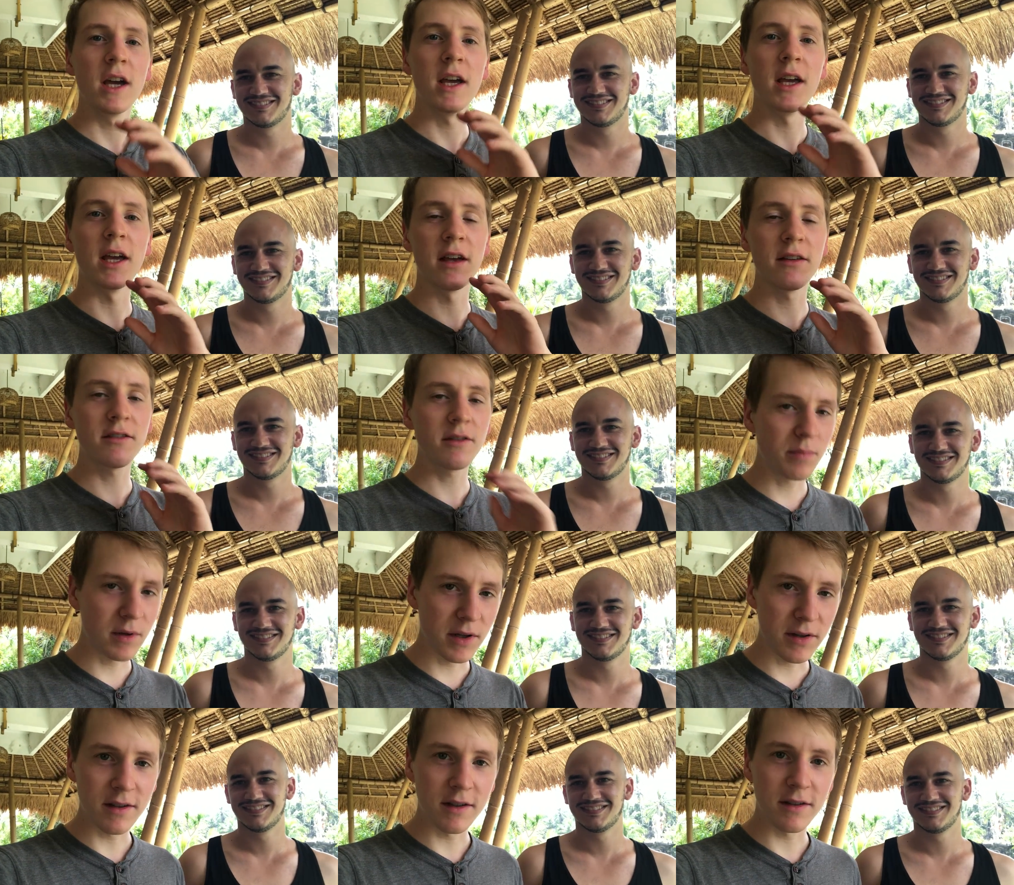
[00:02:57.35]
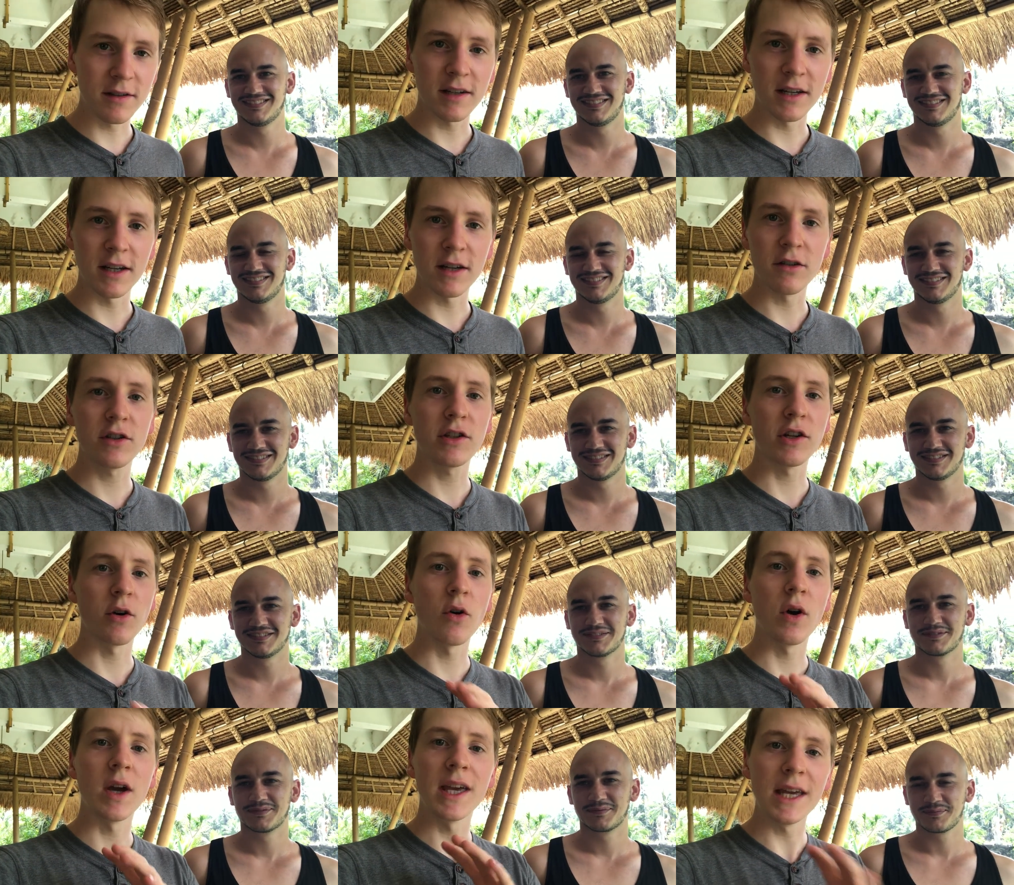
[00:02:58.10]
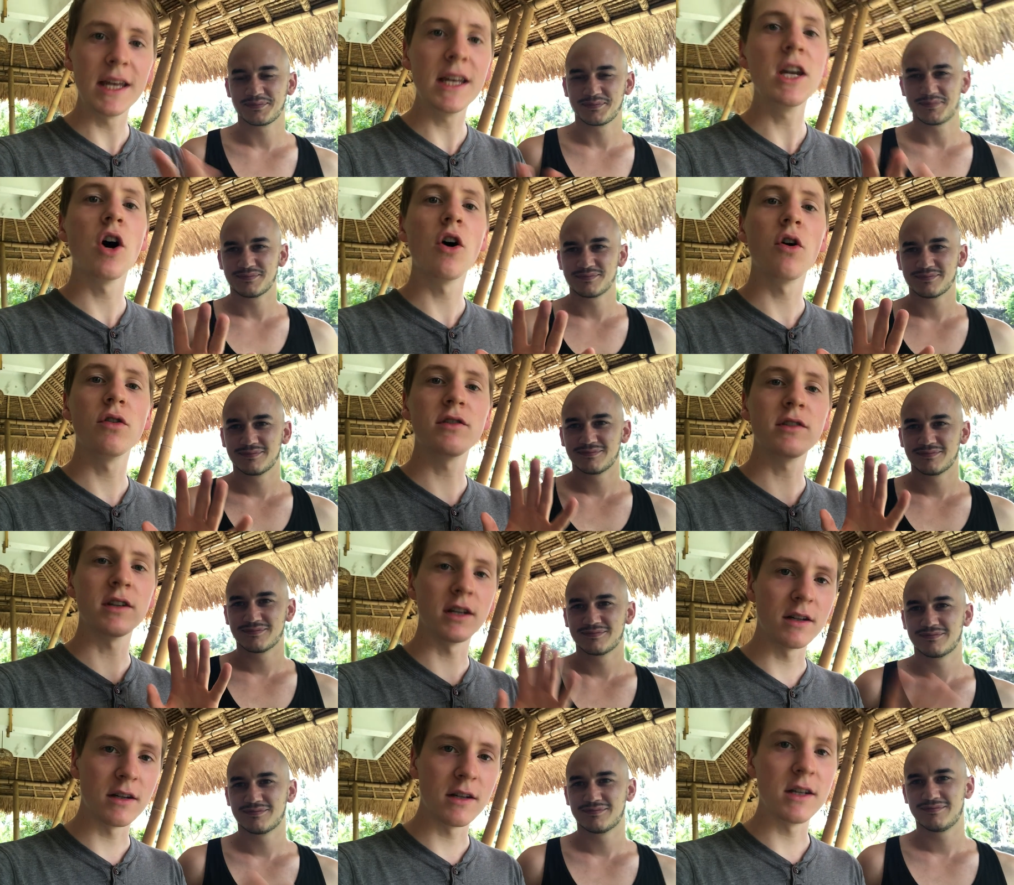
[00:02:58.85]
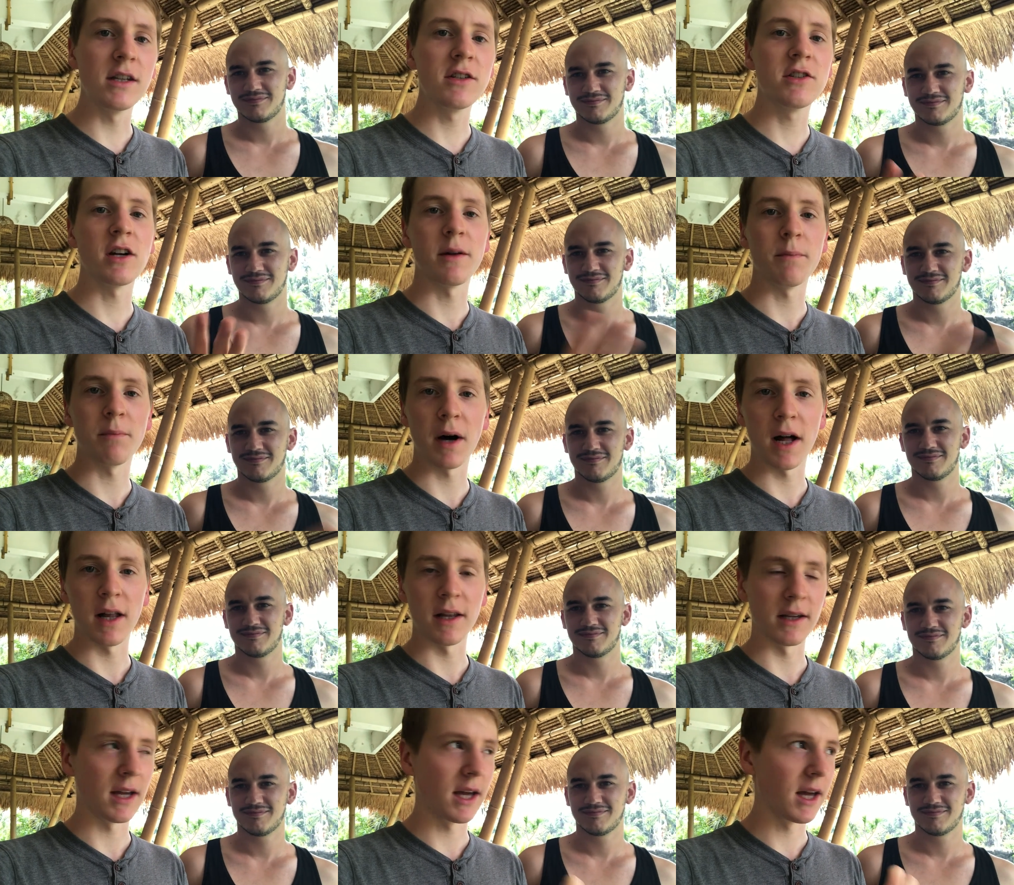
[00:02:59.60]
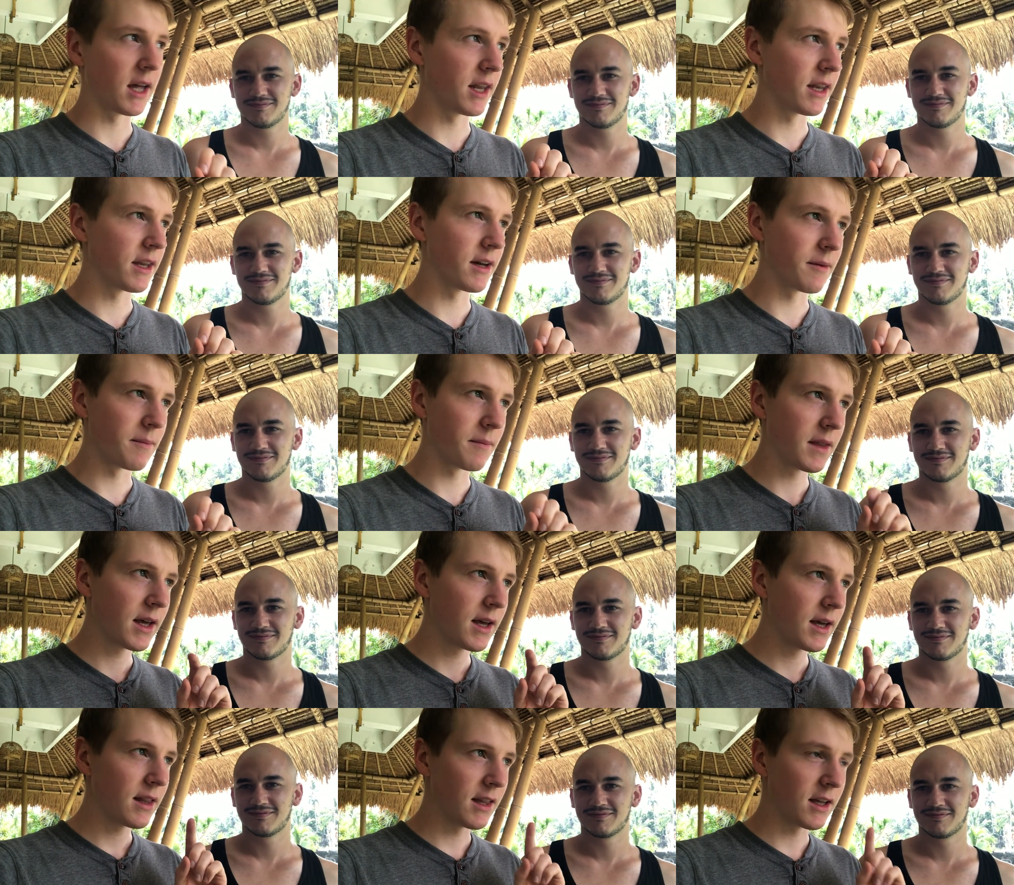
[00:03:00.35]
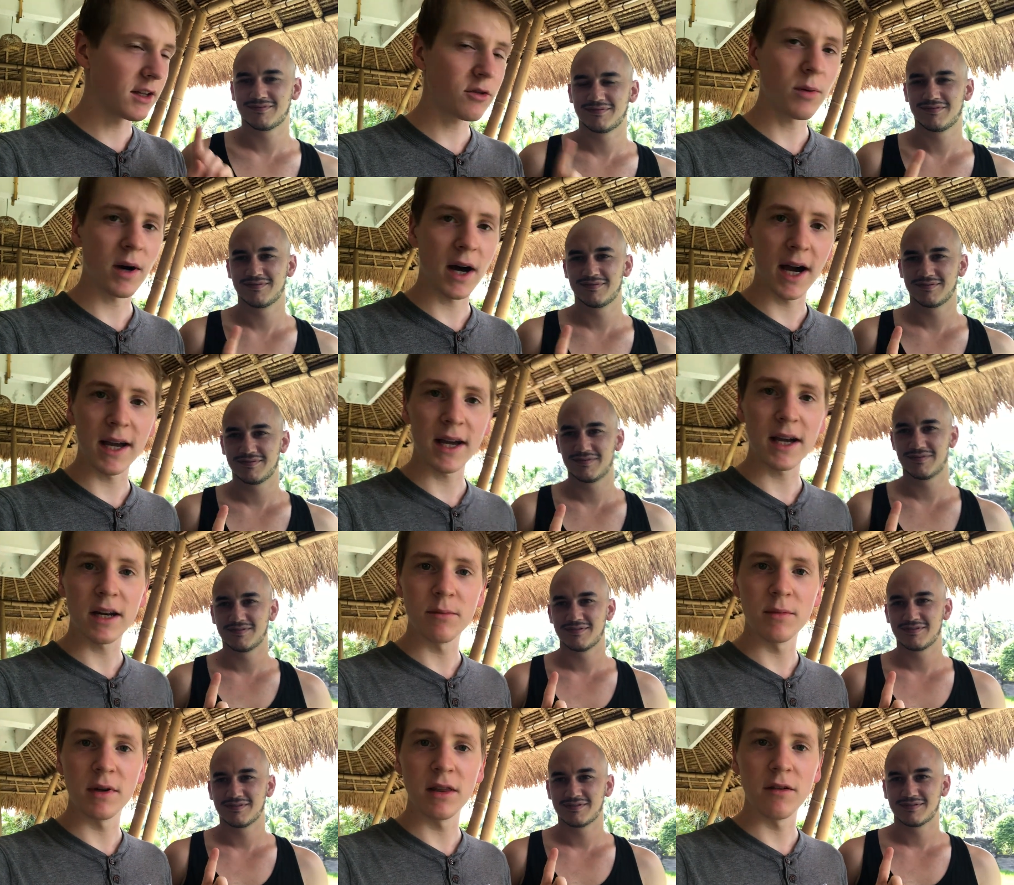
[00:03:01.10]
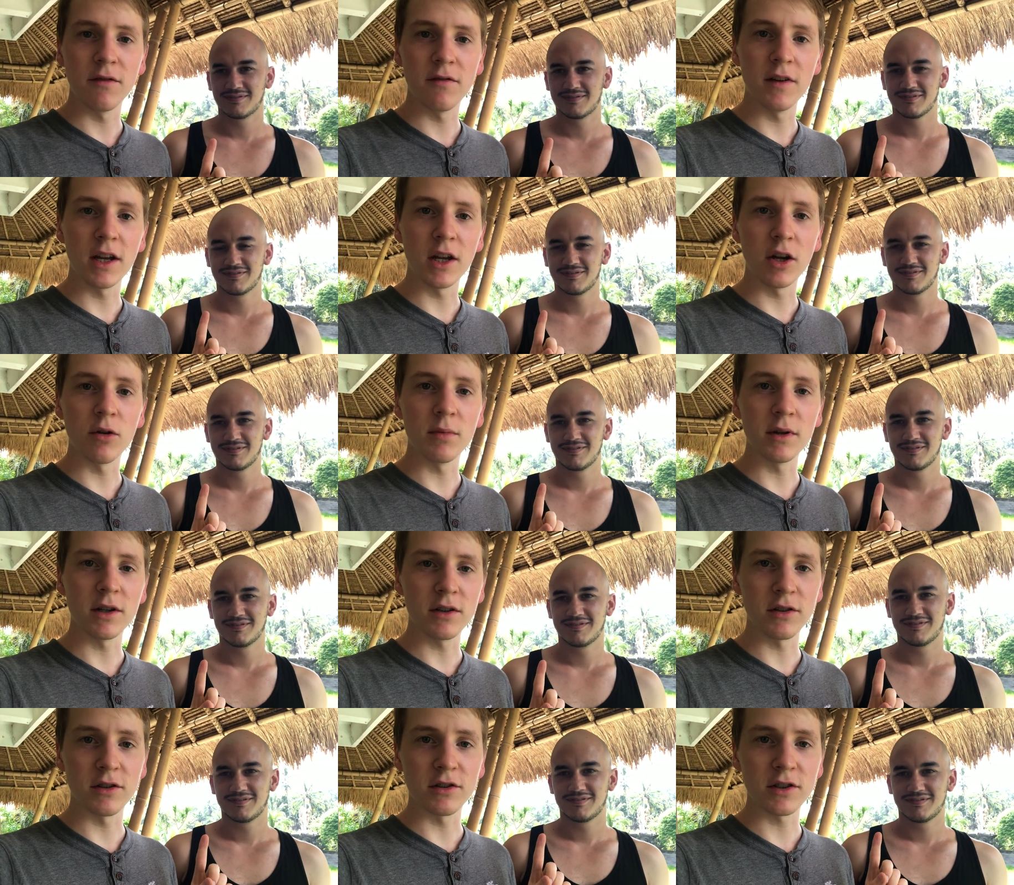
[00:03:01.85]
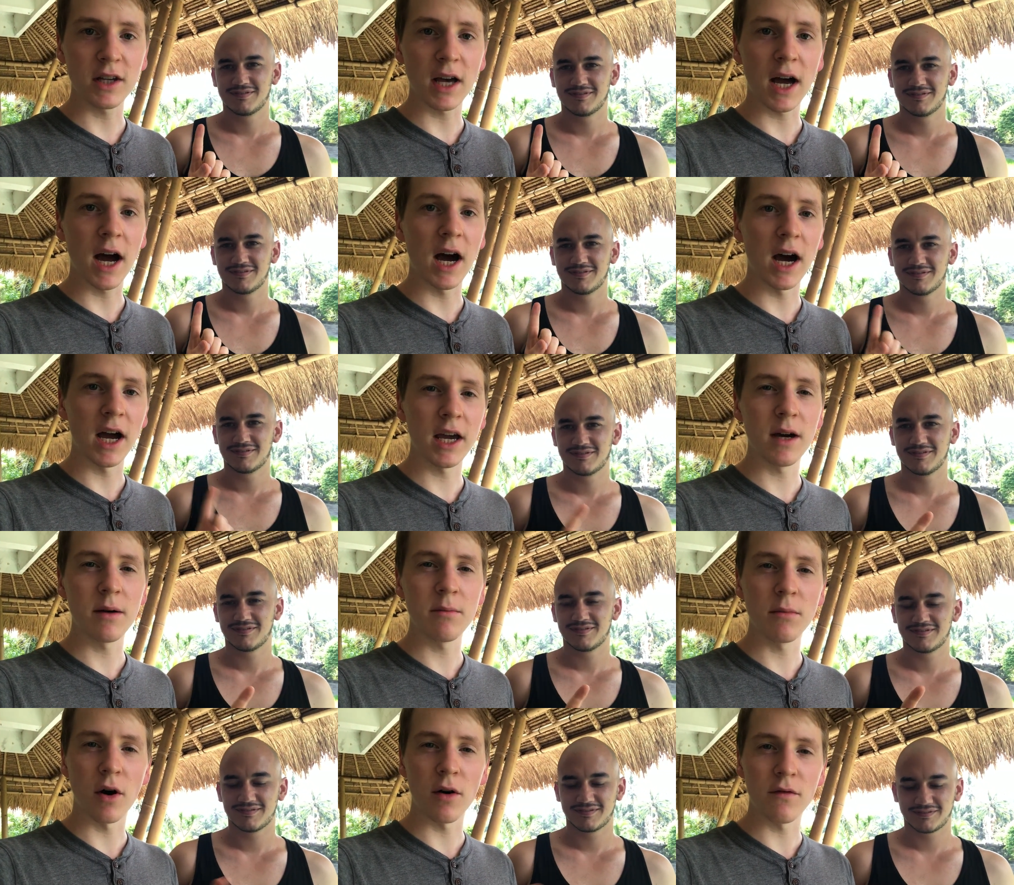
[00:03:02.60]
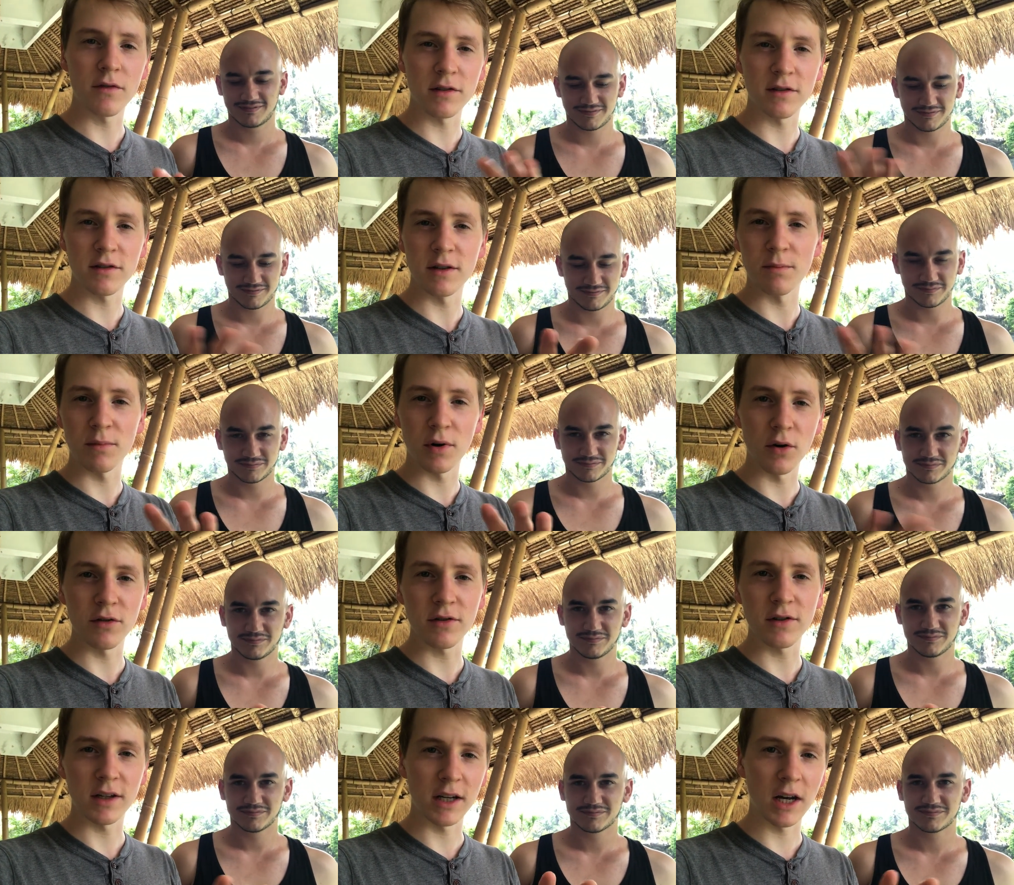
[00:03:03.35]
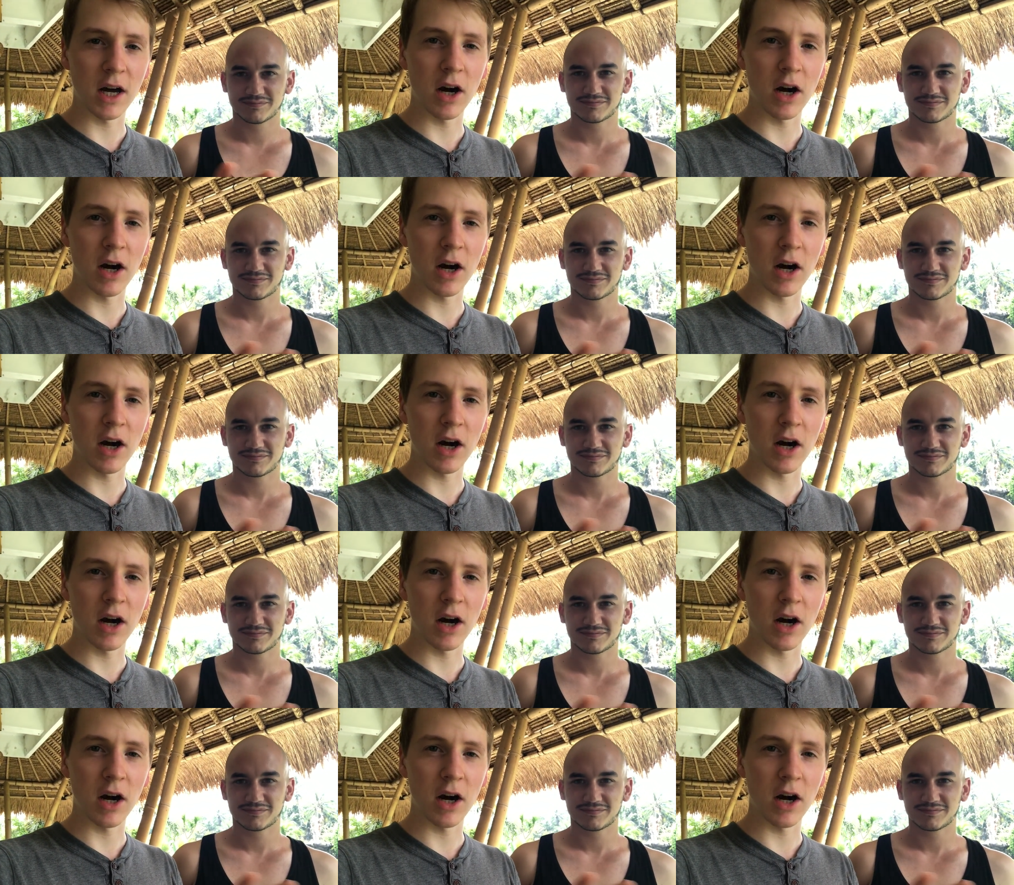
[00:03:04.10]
Speaker 1: He has a business here, so he knows Indonesia and Bali. And um, that's why I got him in the video because I am obviously posting